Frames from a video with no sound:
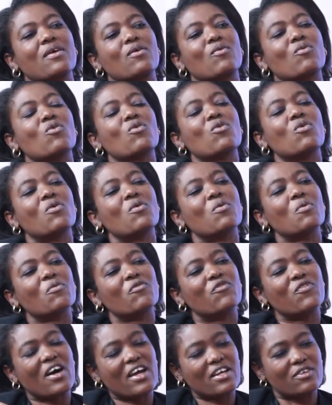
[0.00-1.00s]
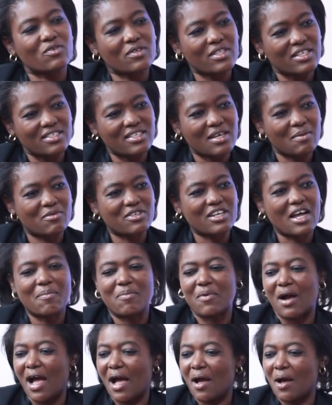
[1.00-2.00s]
who fall into the same
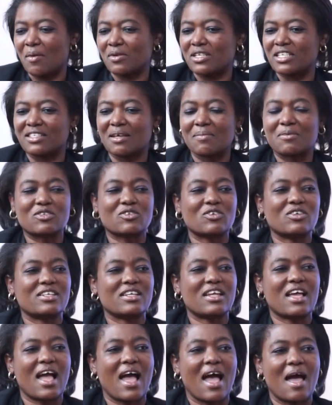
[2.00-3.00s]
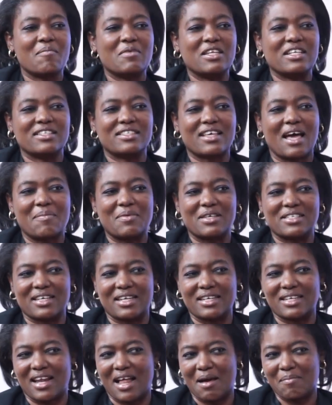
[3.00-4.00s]
trouble tizapes ngoti a minister
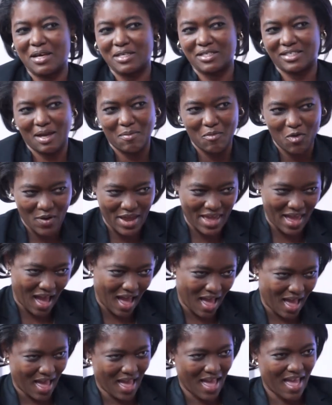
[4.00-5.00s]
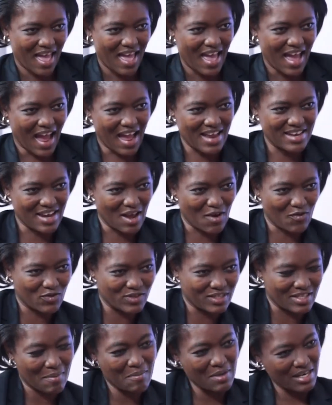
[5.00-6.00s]
abeza drama somewhere and
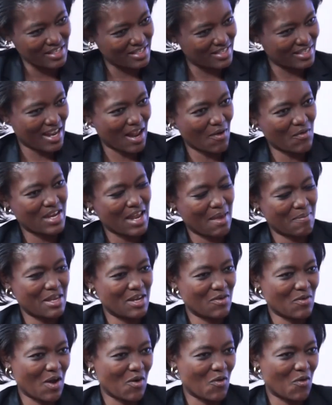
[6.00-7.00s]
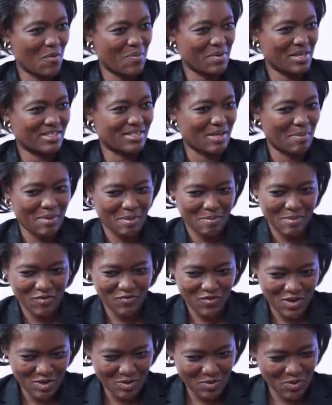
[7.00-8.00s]
afusa minister awida amene wangu pesa pa
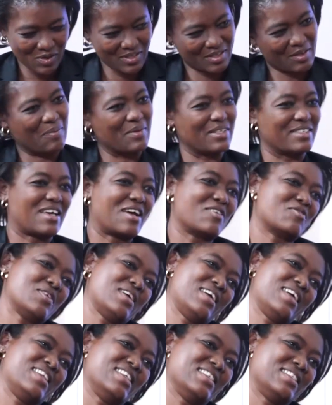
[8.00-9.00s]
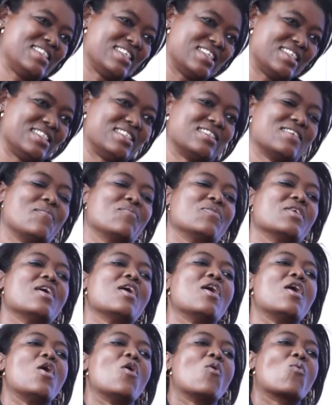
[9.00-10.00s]
phone calls abeza 86.
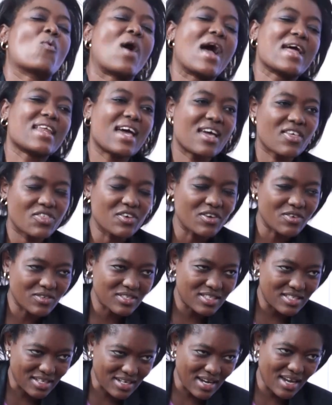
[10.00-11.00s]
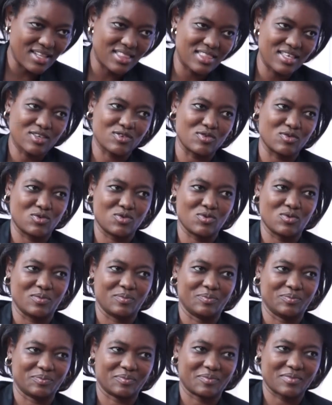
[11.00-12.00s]
What I thought was the right thing to do,
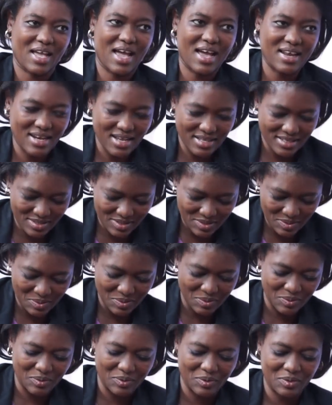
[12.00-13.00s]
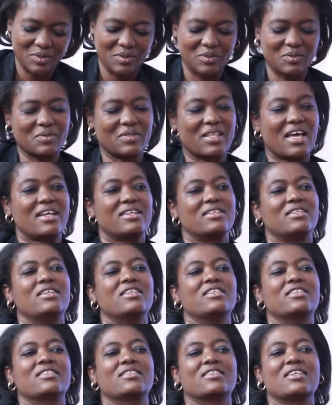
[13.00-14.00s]
and I still hold on to that,
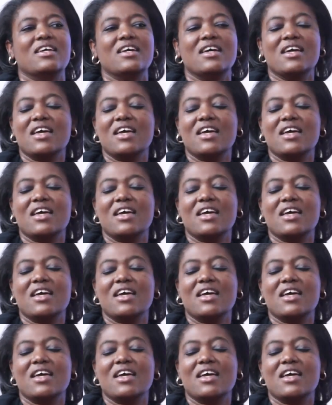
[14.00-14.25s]
is